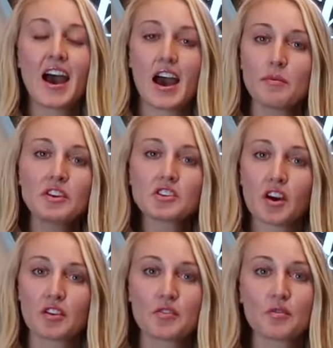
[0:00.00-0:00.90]
I'm going to
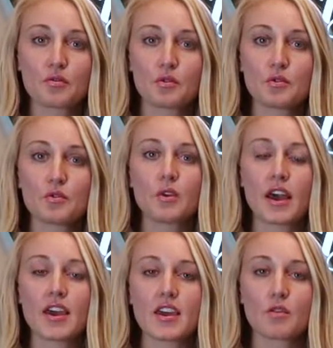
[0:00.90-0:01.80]
talk you through
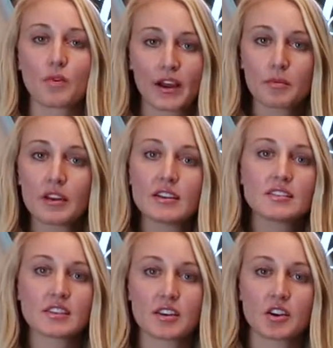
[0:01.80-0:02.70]
a recommended
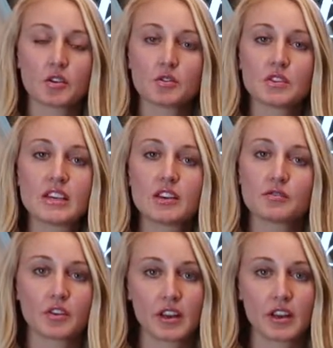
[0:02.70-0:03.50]
skincare routine for an